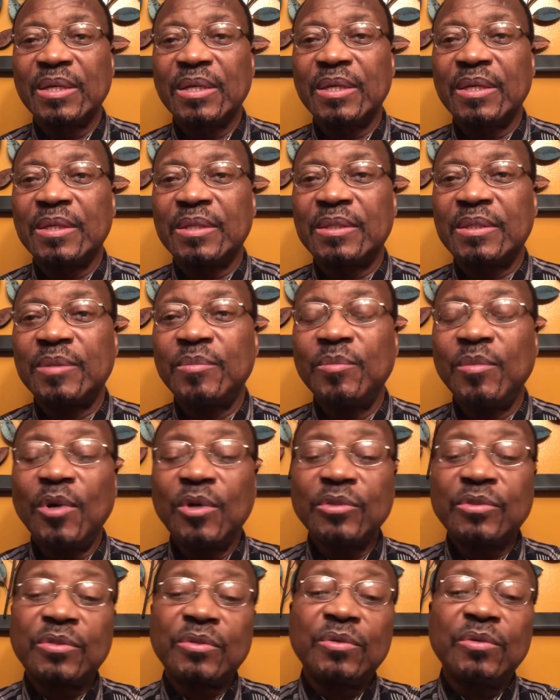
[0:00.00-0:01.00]
You see,
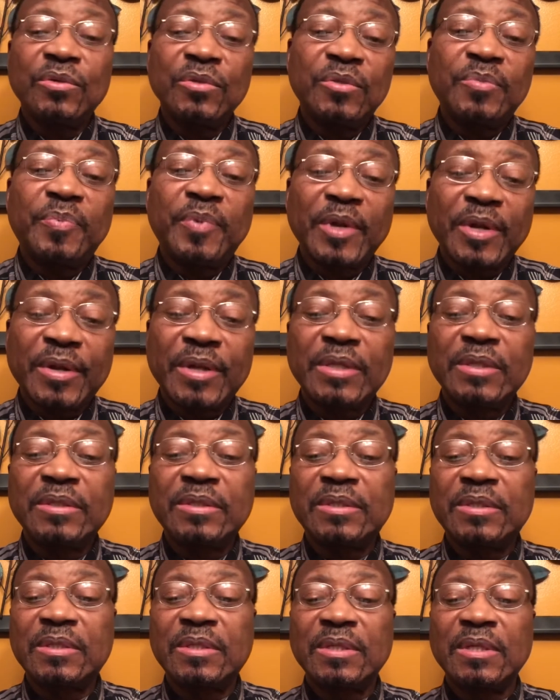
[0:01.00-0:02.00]
most good
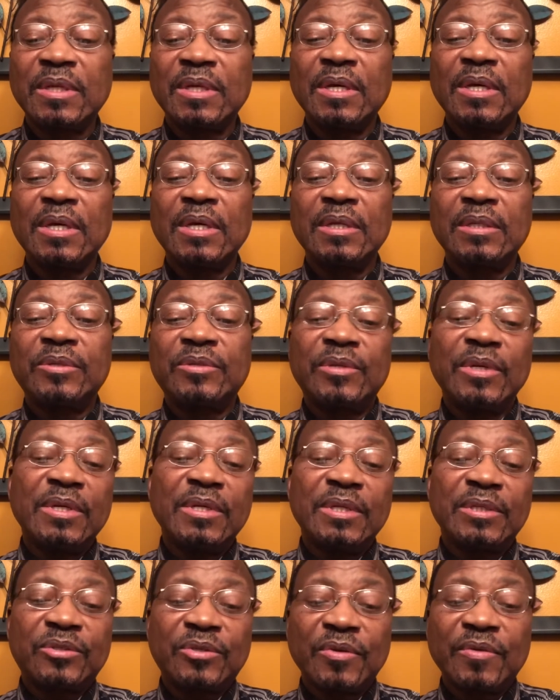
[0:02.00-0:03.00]
parents train
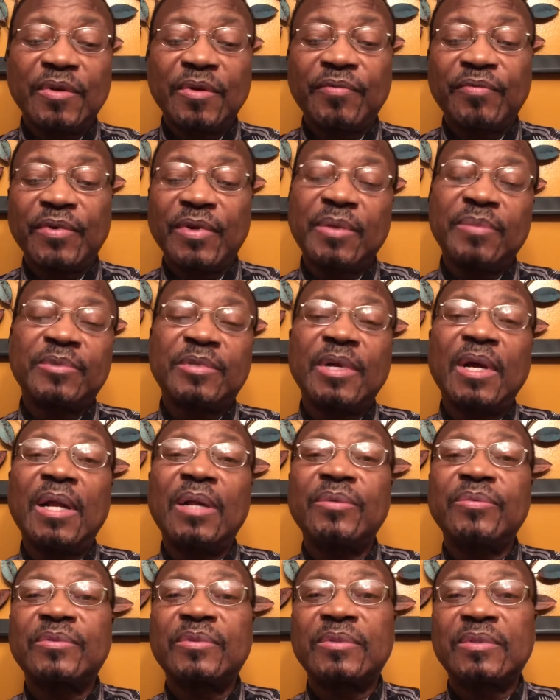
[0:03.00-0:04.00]
the children for
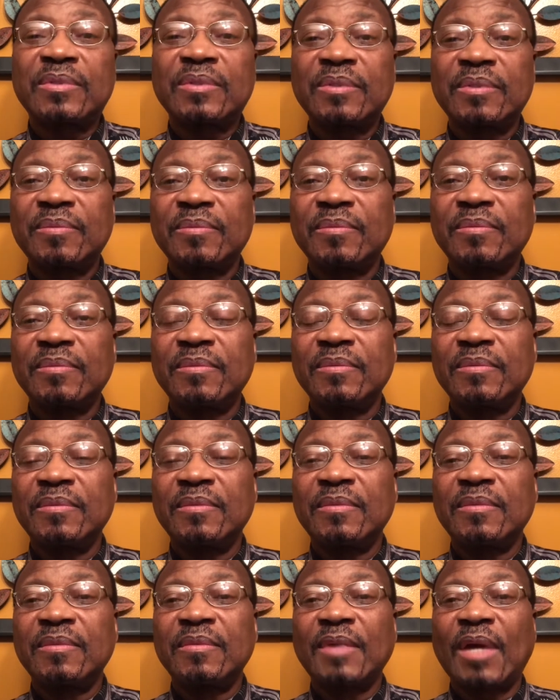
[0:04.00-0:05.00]
themselves.
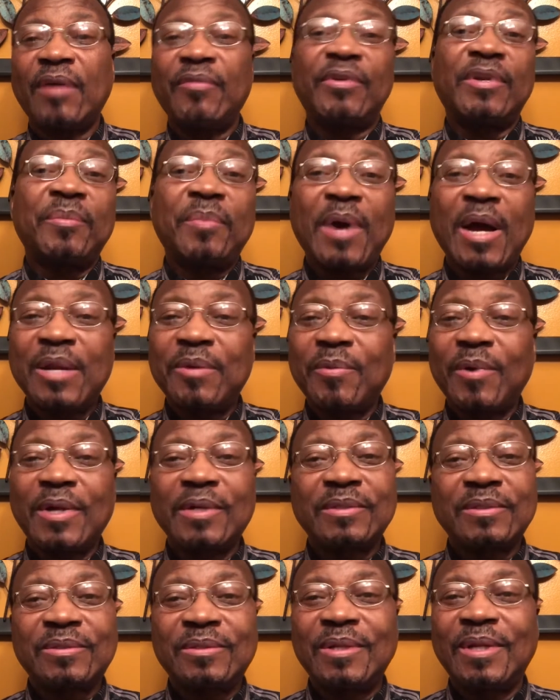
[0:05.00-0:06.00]
After the bad
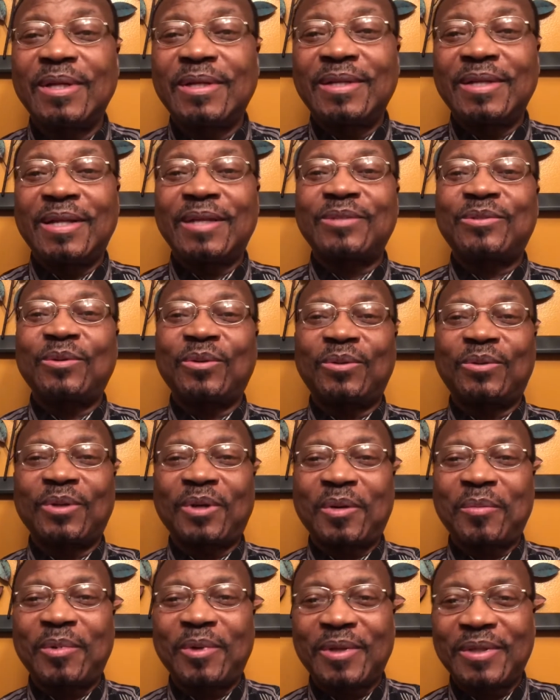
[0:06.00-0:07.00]
ones, let's not talk
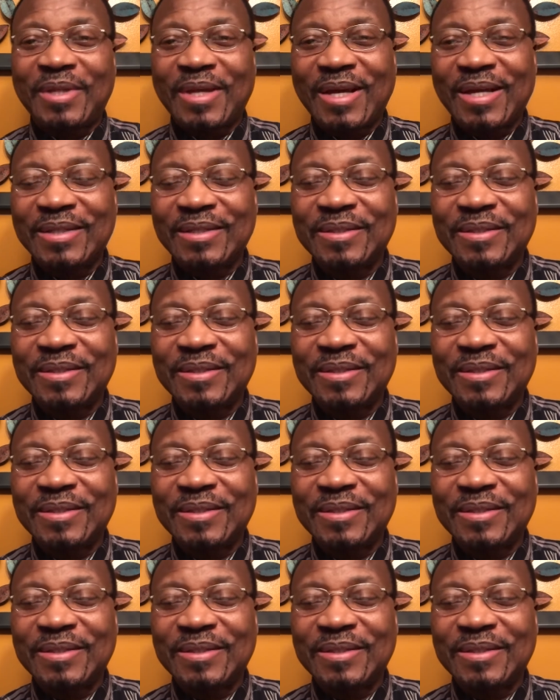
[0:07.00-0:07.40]
about that.